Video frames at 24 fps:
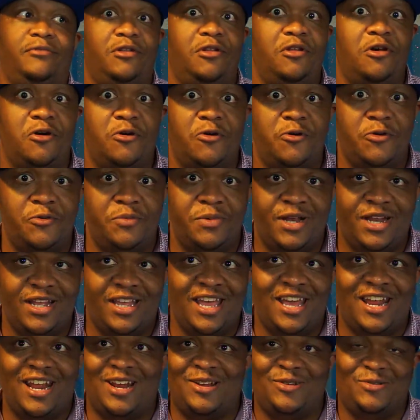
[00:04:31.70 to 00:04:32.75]
no. But
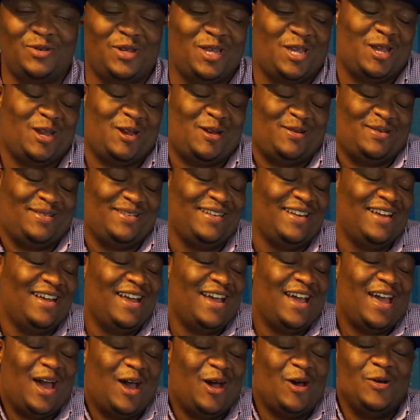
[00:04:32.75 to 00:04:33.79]
again, I don't care.
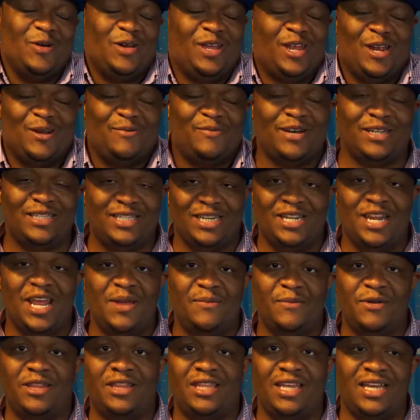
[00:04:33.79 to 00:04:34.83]
I don't care about the
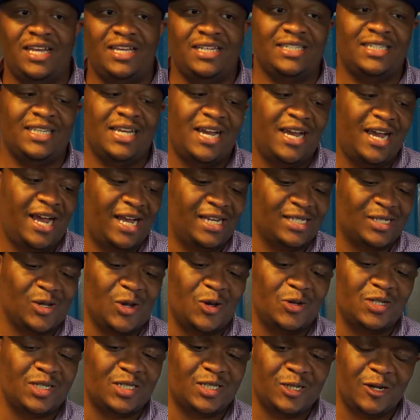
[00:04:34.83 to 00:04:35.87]
name of things as
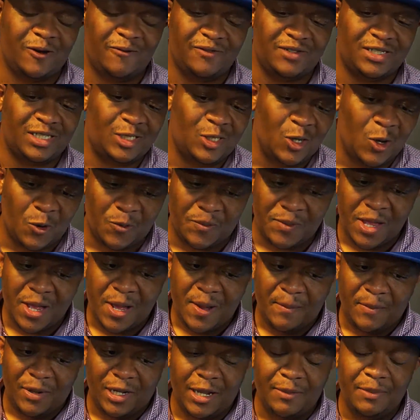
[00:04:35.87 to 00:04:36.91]
long as the service is dope.
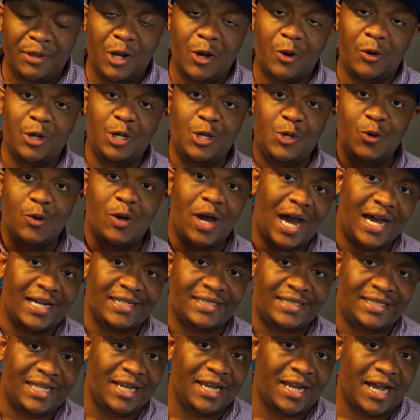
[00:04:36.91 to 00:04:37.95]
But let me know what you
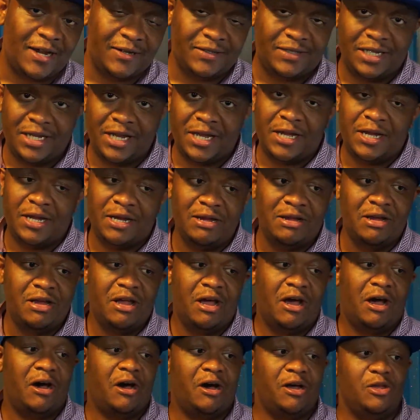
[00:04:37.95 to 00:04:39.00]
guys think out there.
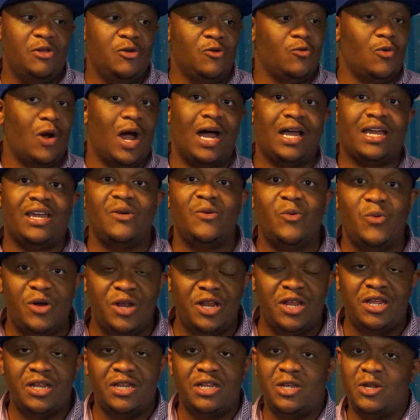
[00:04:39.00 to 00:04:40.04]
You rocking
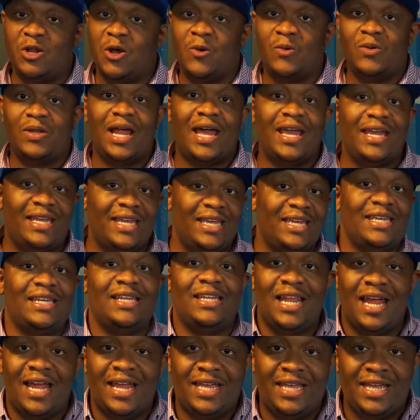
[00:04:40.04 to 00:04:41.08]
with it? You don't like it? You
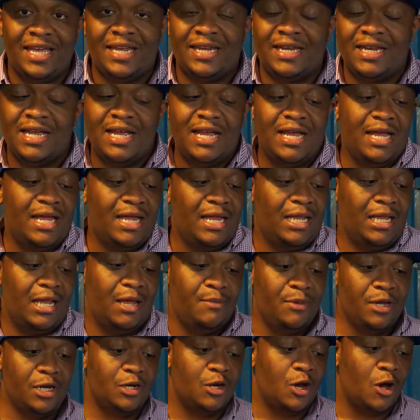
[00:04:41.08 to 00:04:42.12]
like it?
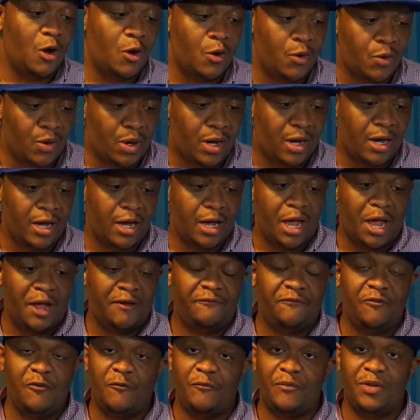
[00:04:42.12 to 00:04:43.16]
Let me know.
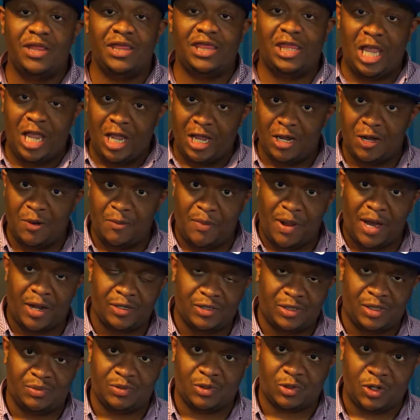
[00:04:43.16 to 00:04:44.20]
If you've been thinking about
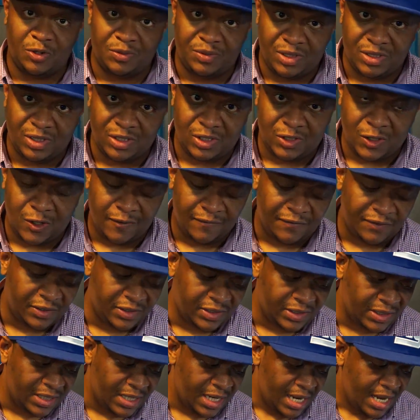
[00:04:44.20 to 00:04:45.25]
a subscription
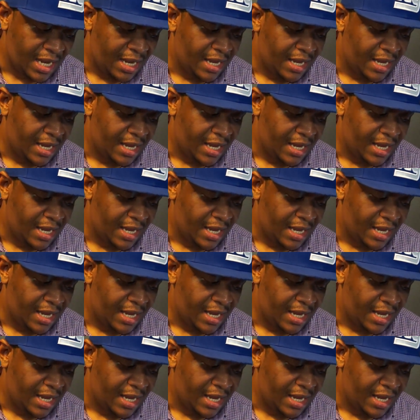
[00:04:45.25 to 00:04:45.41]
service,